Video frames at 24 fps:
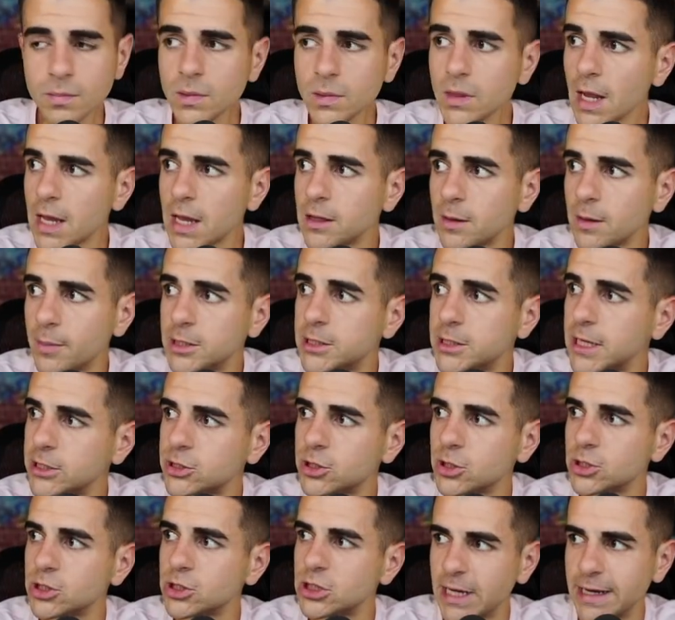and the
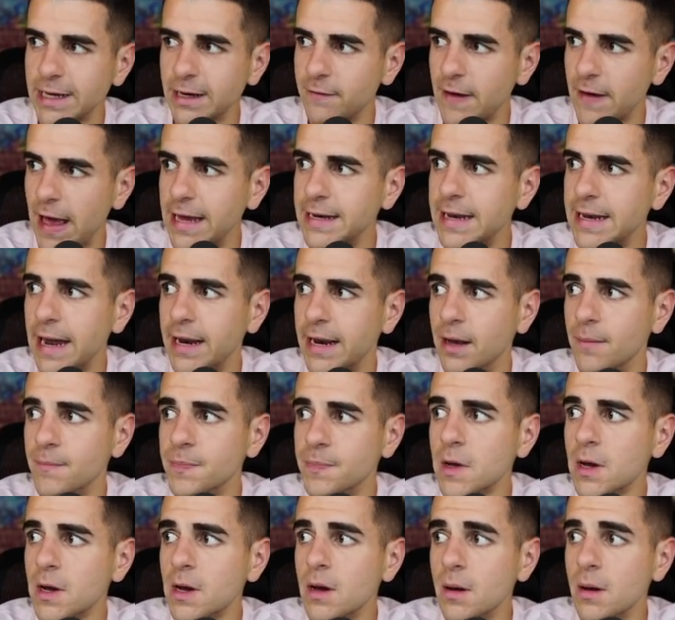potential sleight of hand at him.
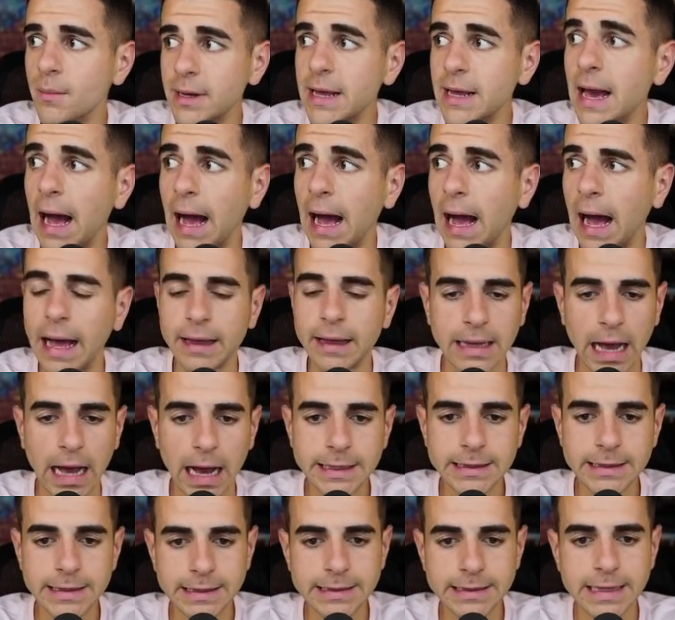But yeah, I
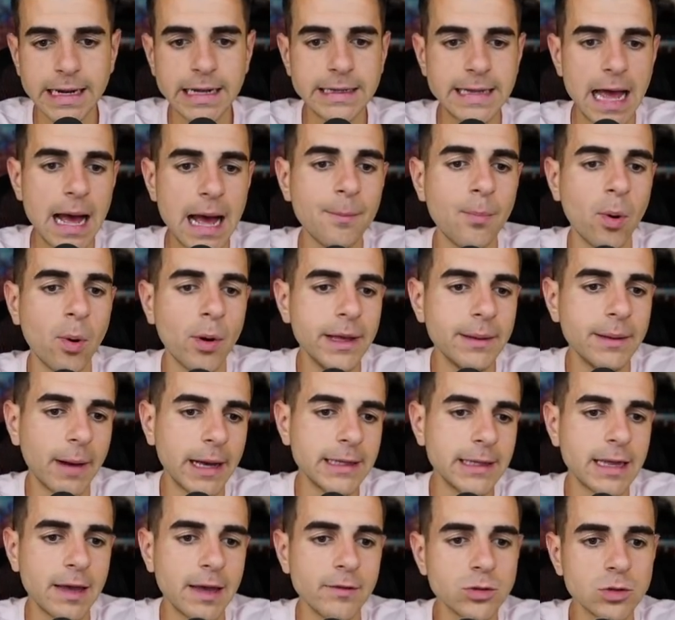think that at that point, Mike
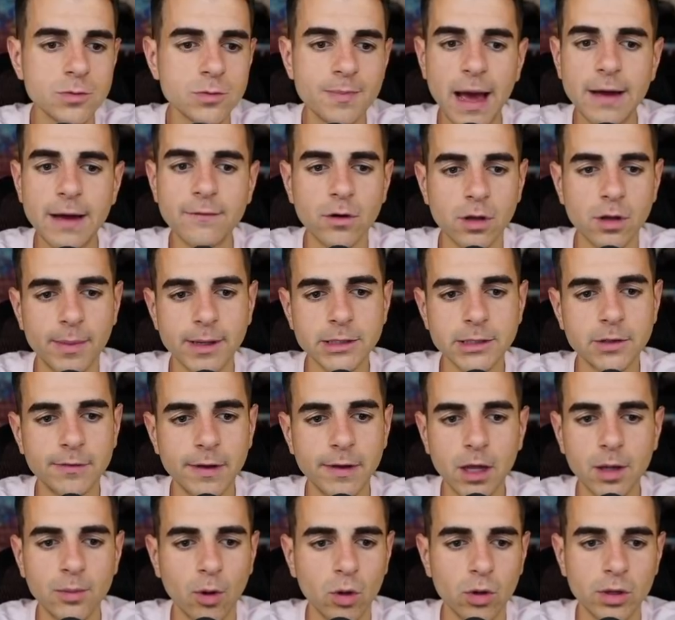Davis was by far the best
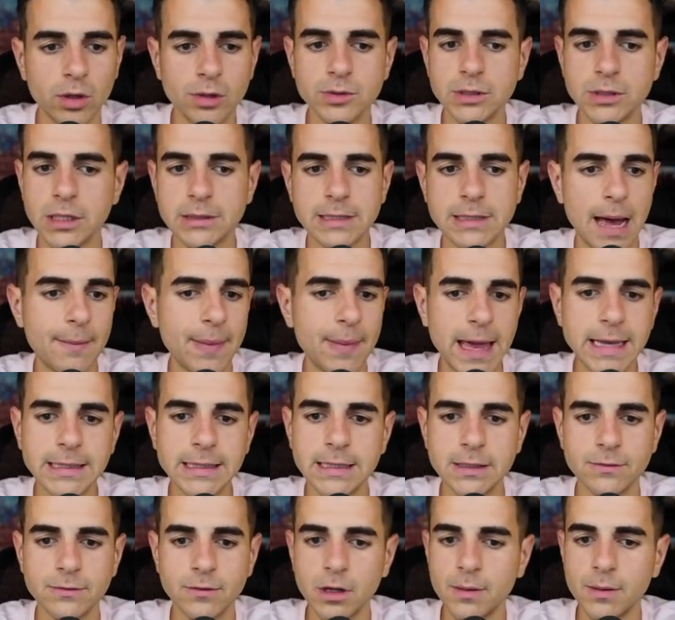available. He was a top
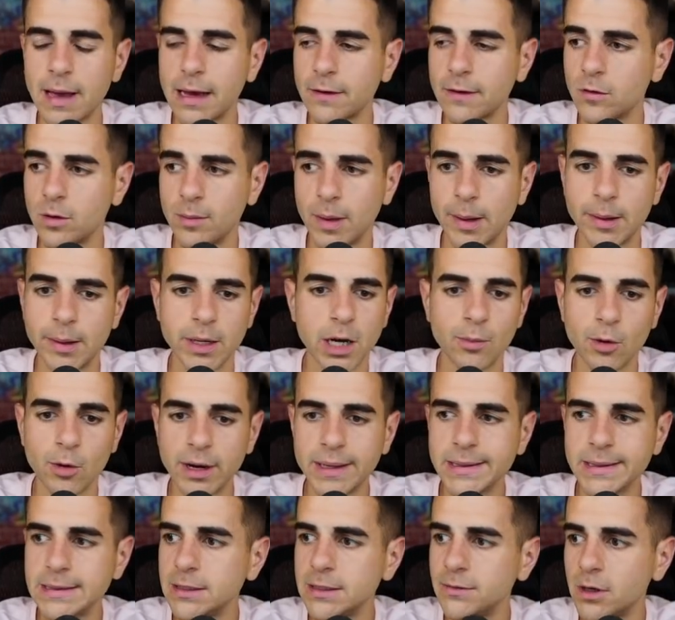18 running back for him, a number
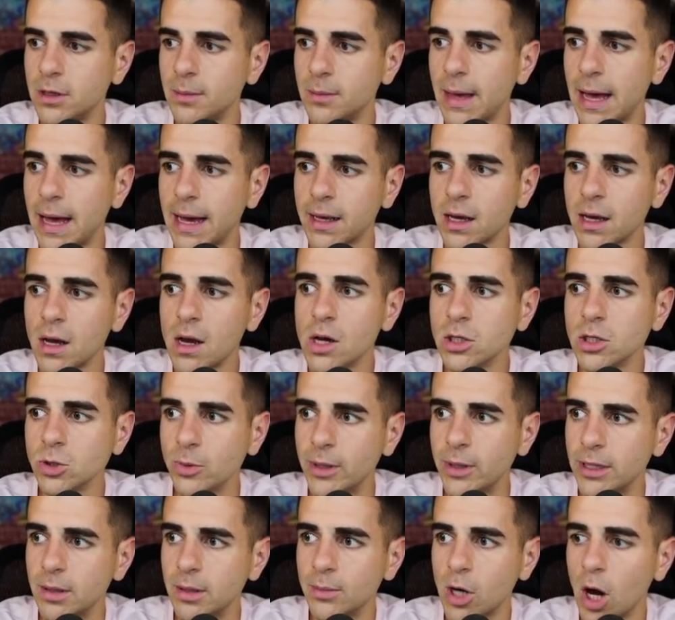18 running back. So
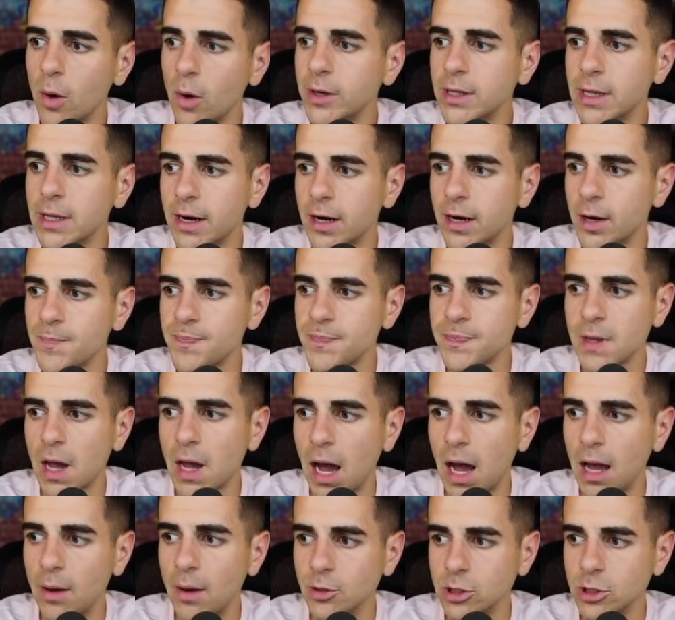we end up going there,
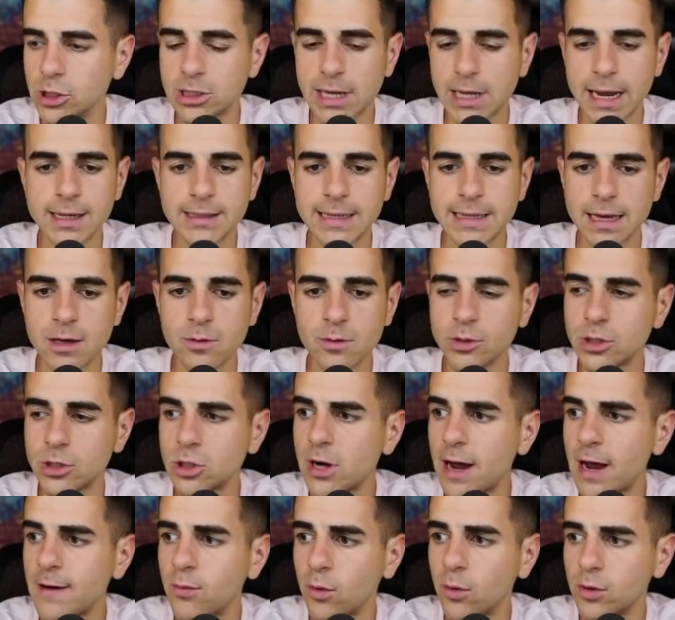and we're just kind of taking what the
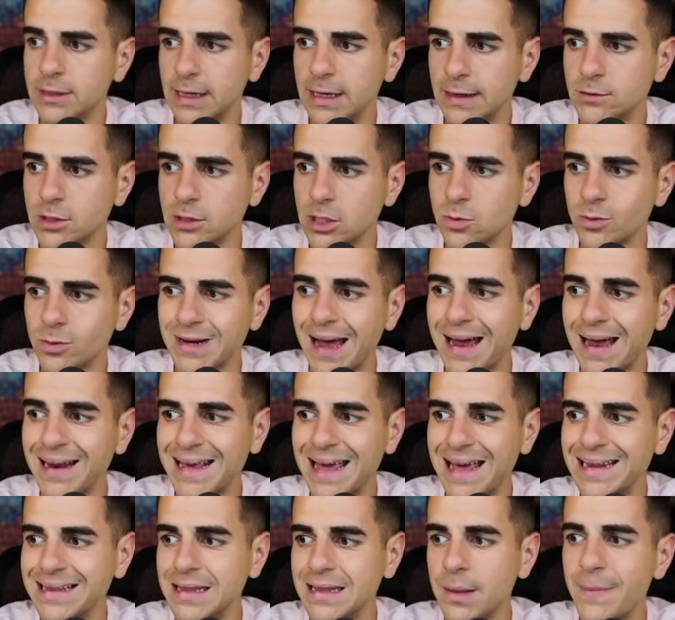draft board gives us. We're not
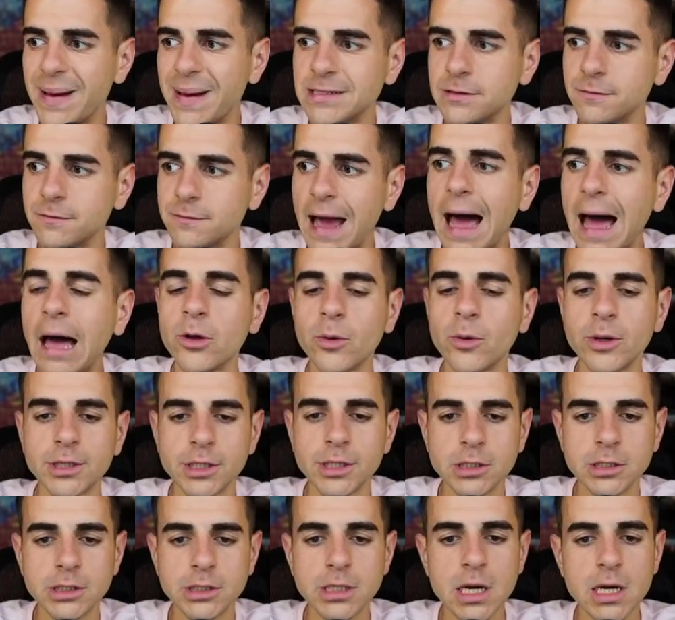getting the best value at
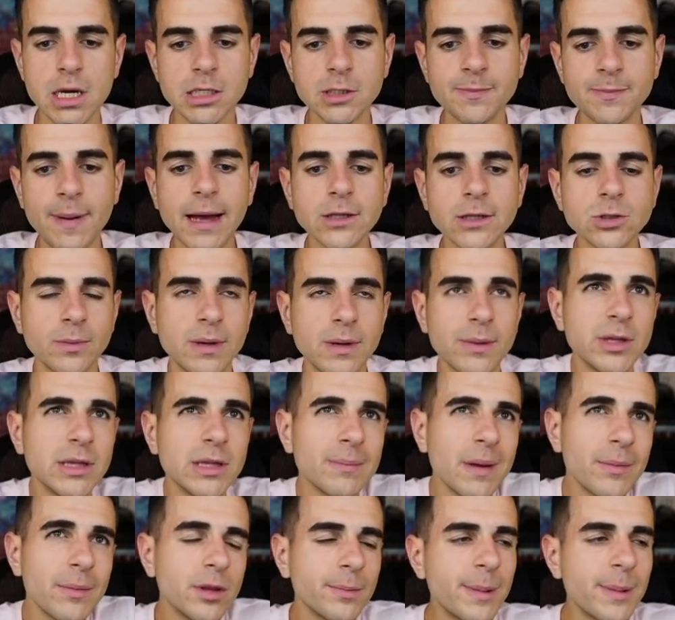these spots, or maybe
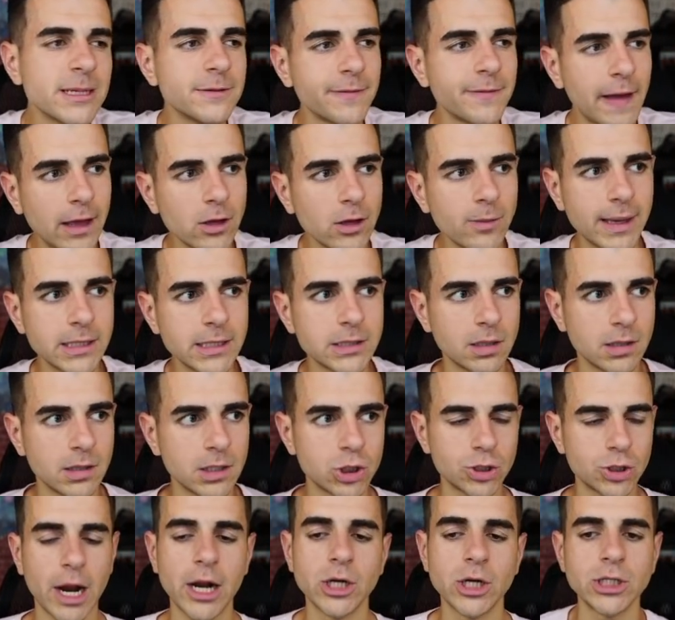the best value based on the
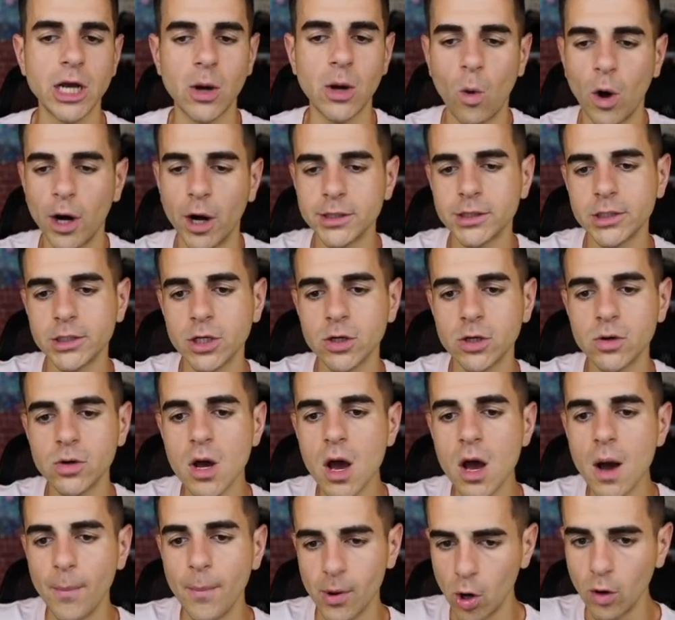strategy I wanted to do.
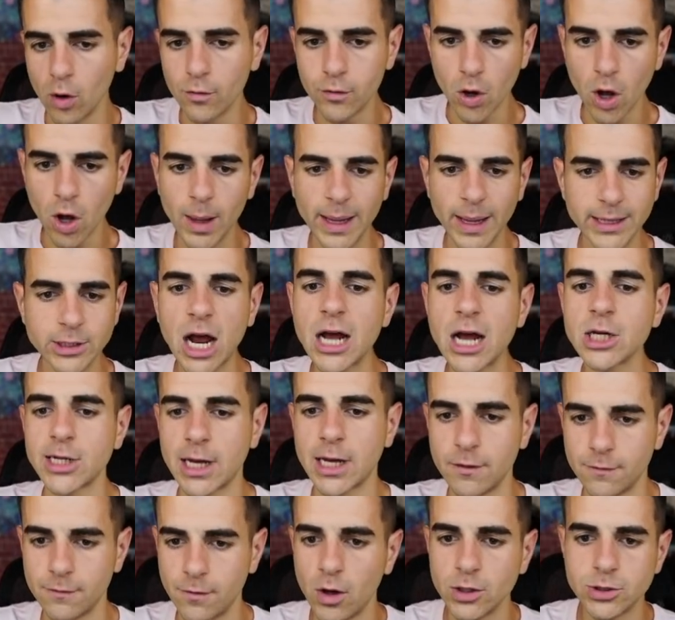But overall, like Josh
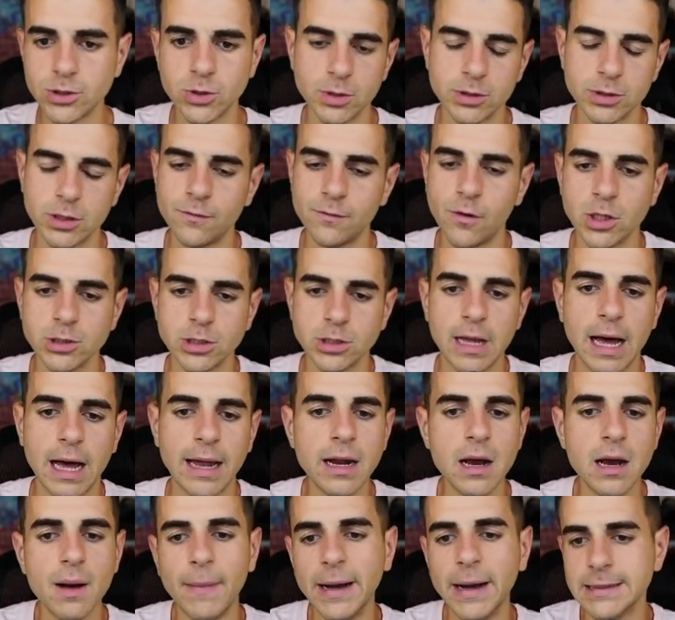Allen falls to us, he falls a lot.
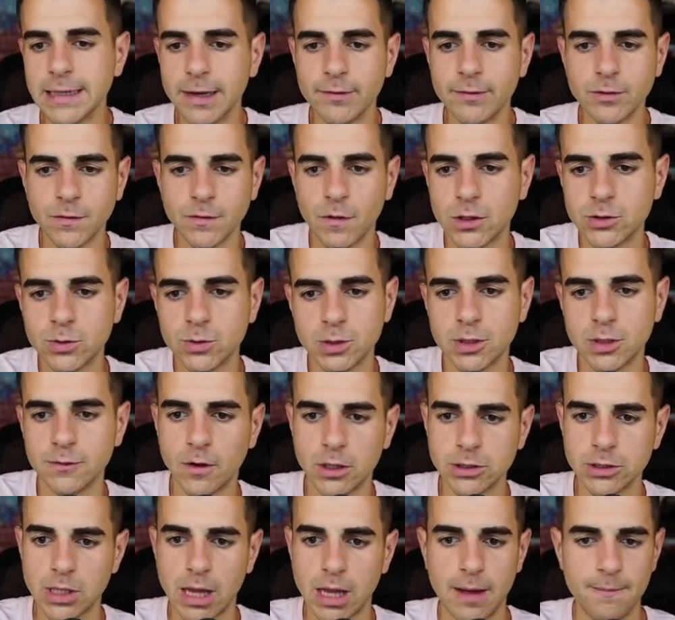Mike Davis falls to us, he
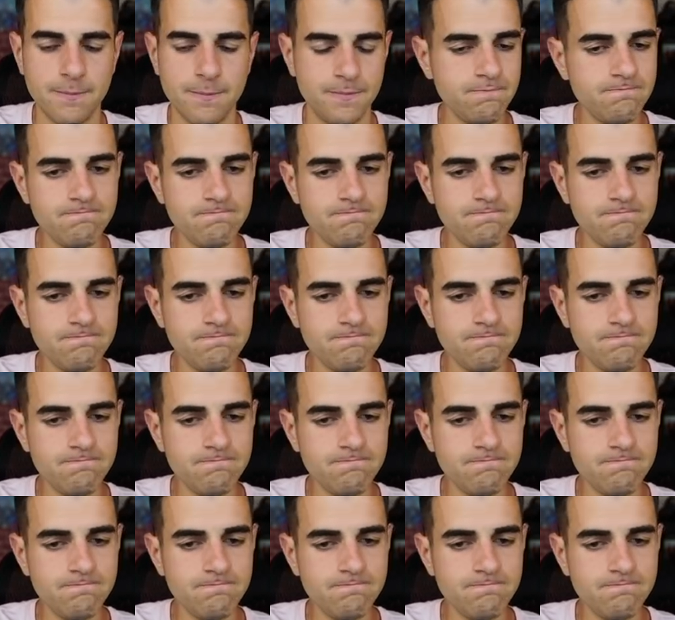falls a lot.